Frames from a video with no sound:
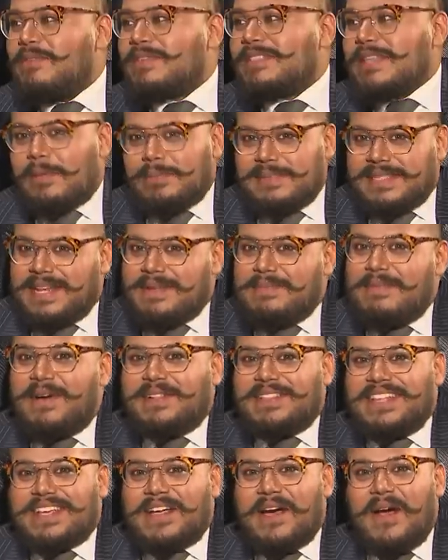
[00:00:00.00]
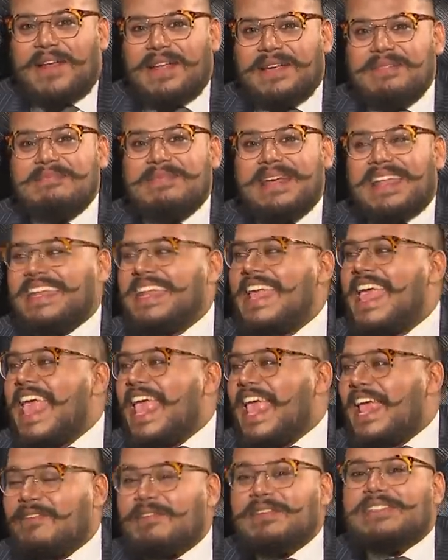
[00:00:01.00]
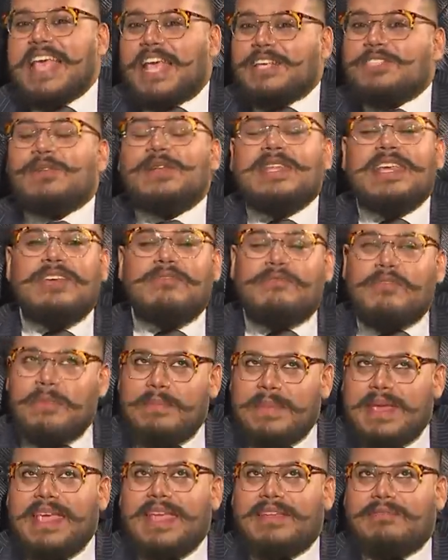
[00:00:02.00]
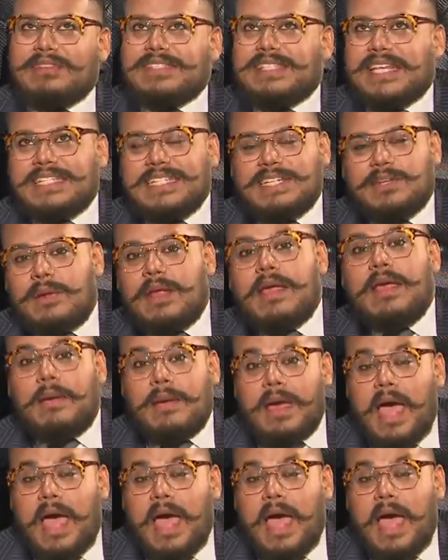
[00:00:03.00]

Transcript: was upset about the column, but it was actually, for me, it was such a great,